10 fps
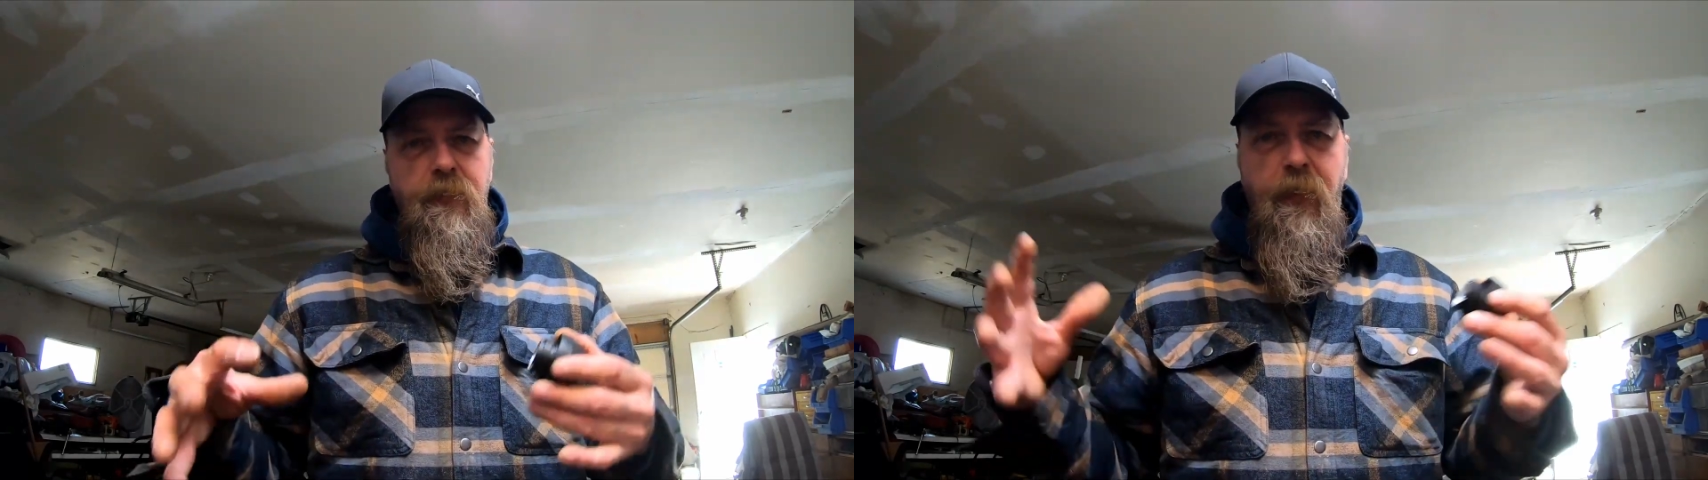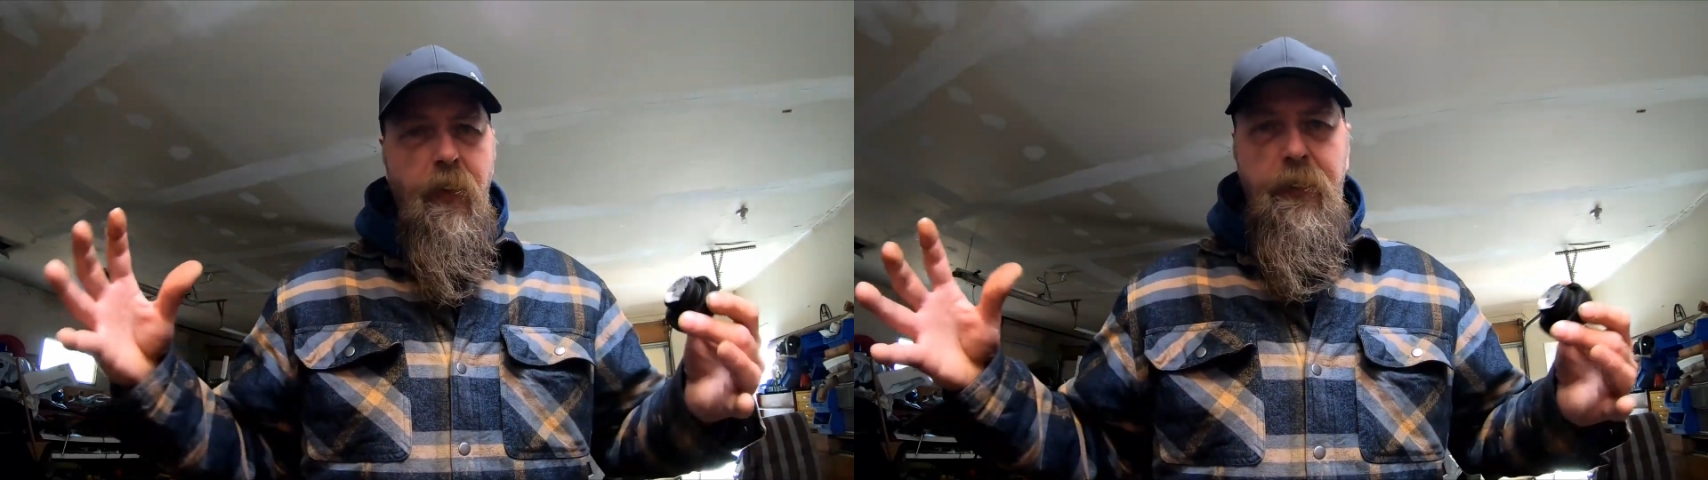
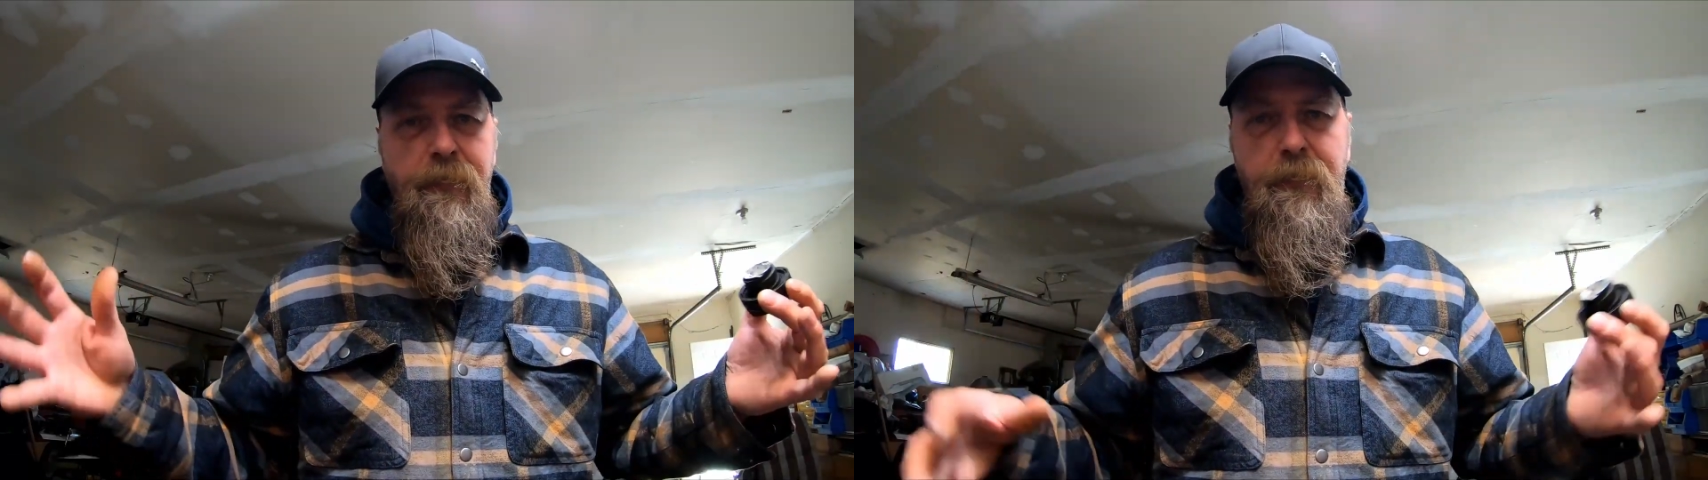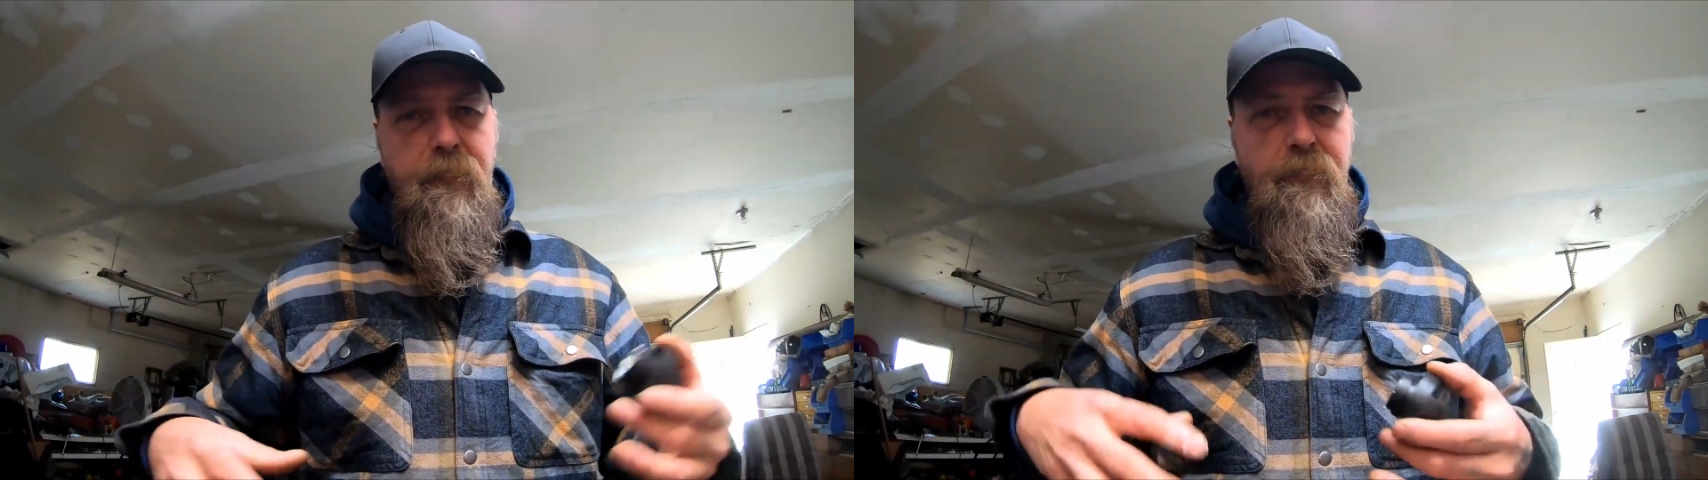well,
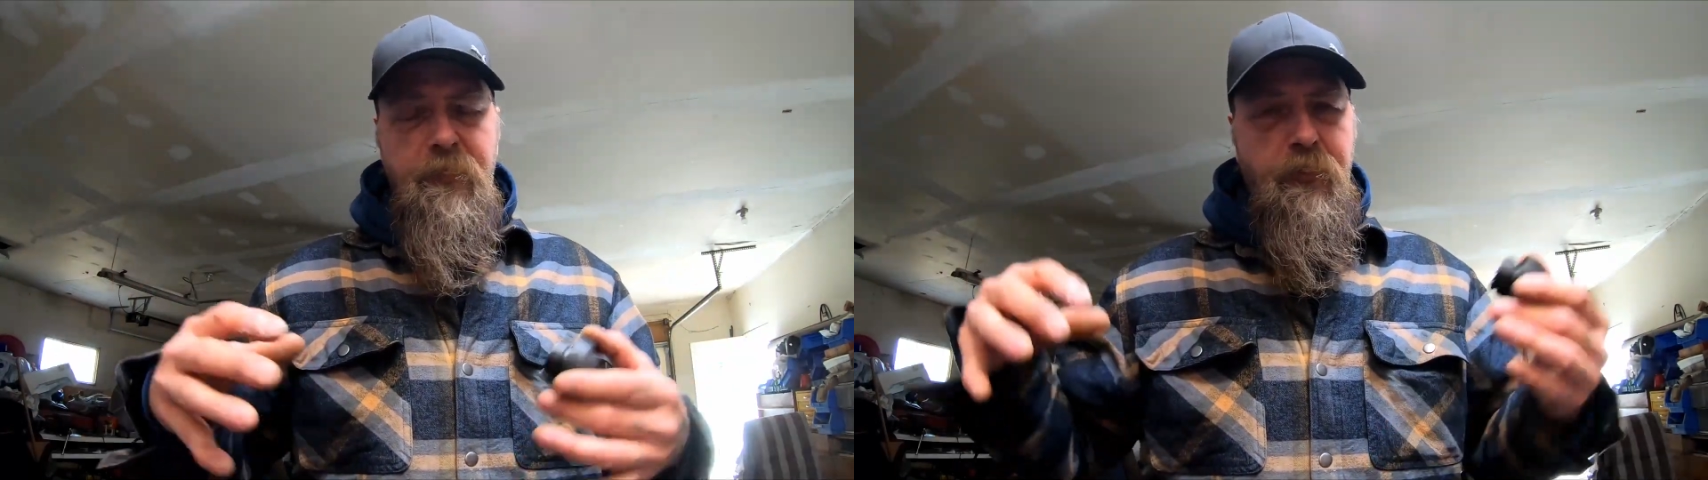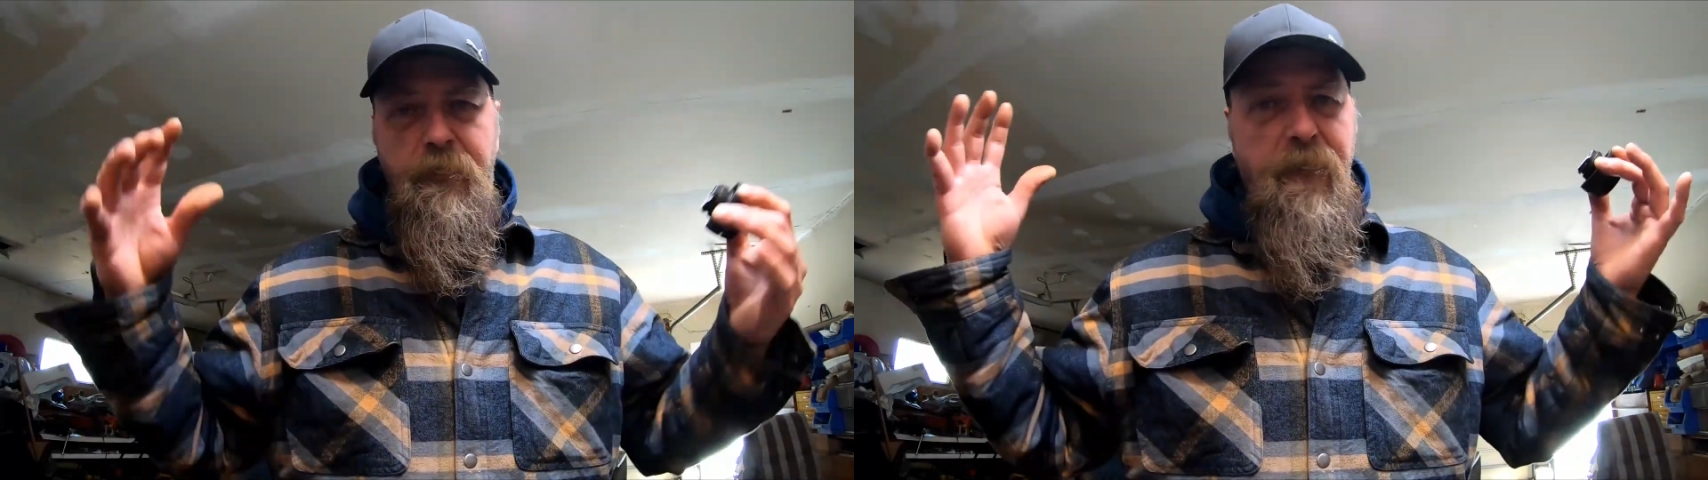
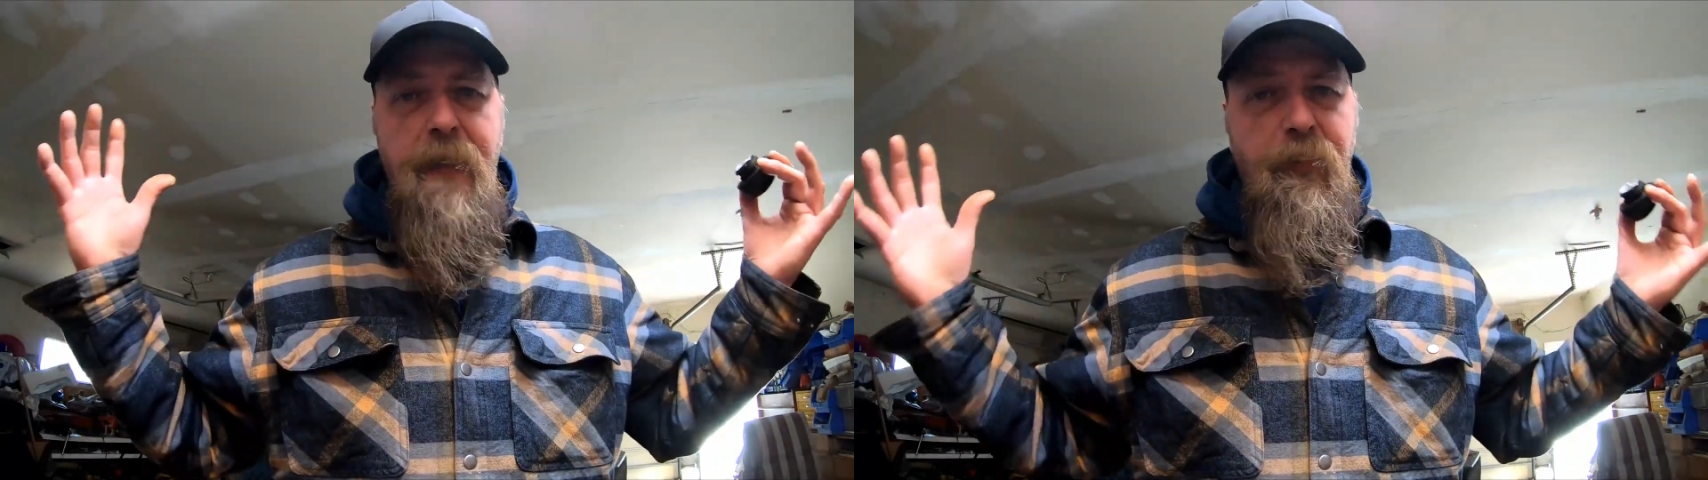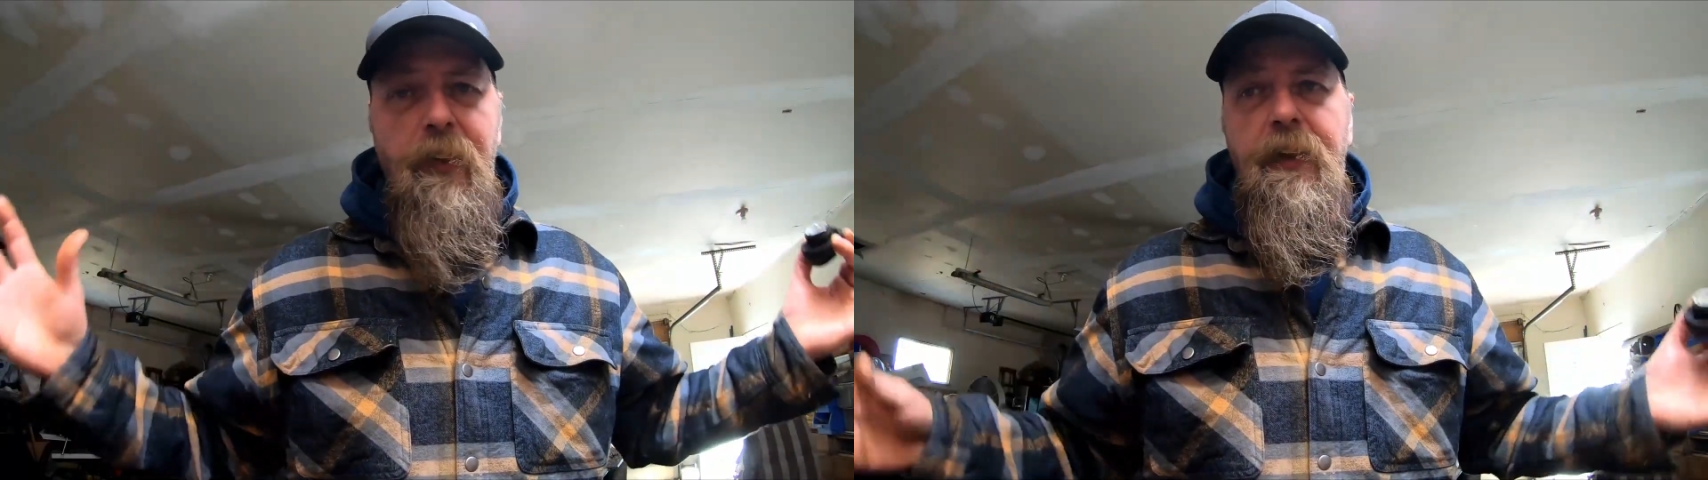just
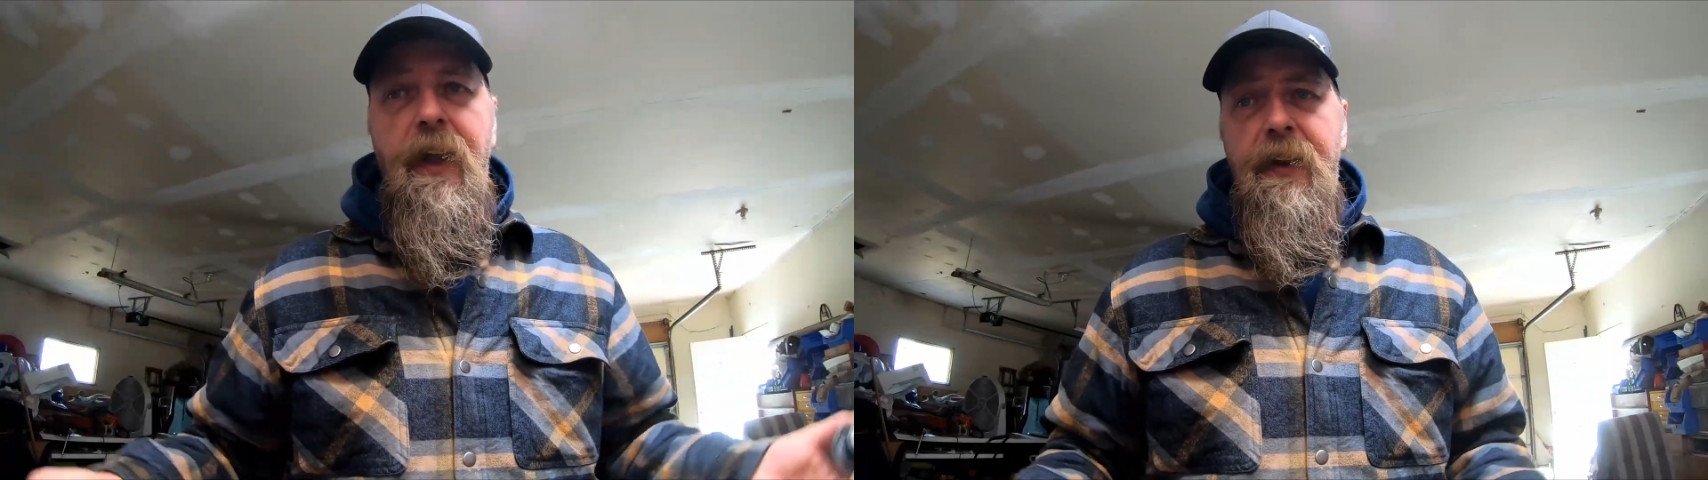evaporate